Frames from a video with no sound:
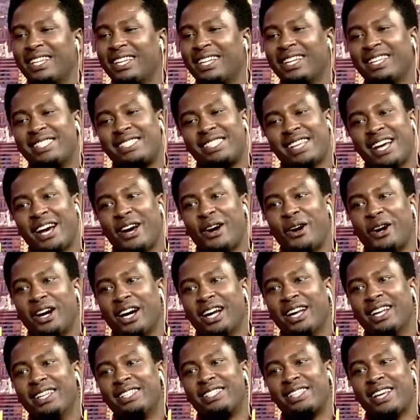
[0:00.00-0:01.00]
ni
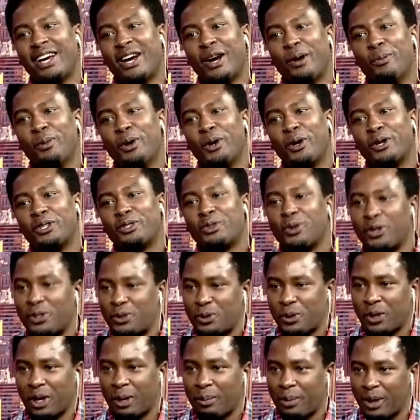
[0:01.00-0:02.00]
sawa, ni sawa, because what
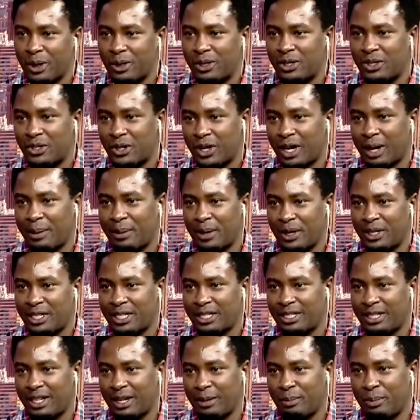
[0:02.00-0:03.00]
we are about to talk about
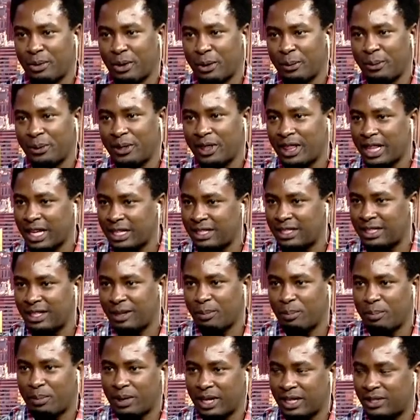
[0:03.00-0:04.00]
is hip hop. That's
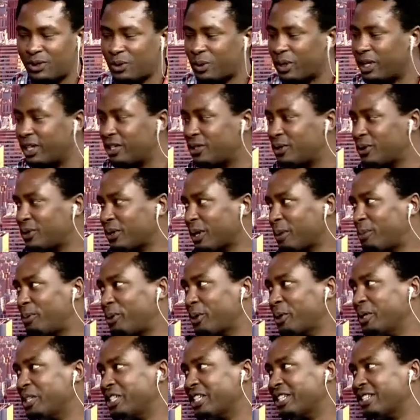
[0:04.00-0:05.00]
the best way to
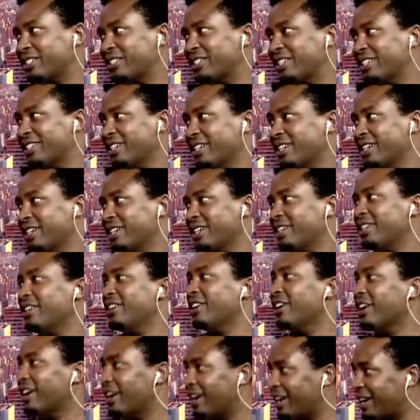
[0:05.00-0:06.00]
approach it.
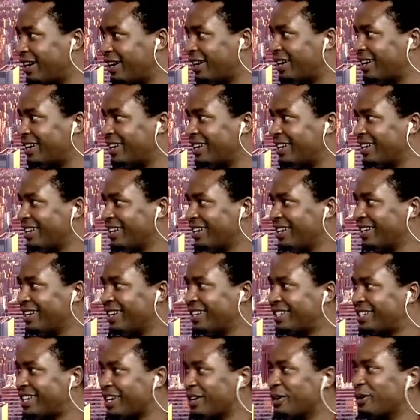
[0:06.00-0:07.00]
Yeah.
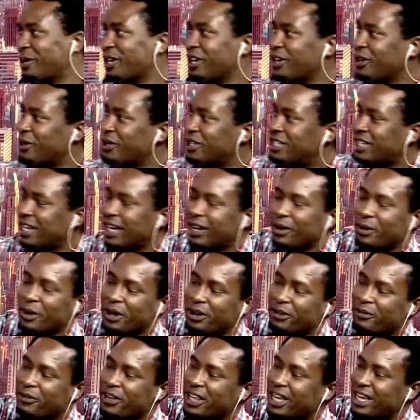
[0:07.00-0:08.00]
Nashike ukinigotea na
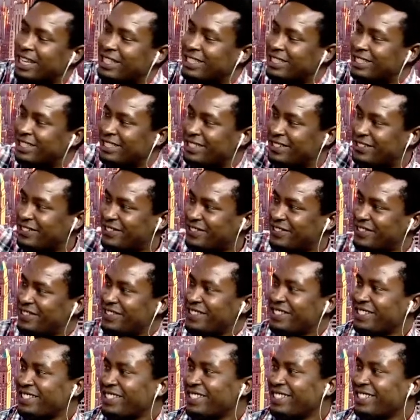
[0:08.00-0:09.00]
kunafanyaje?
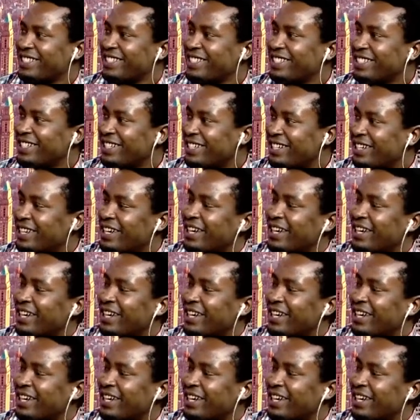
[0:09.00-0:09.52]
Yo.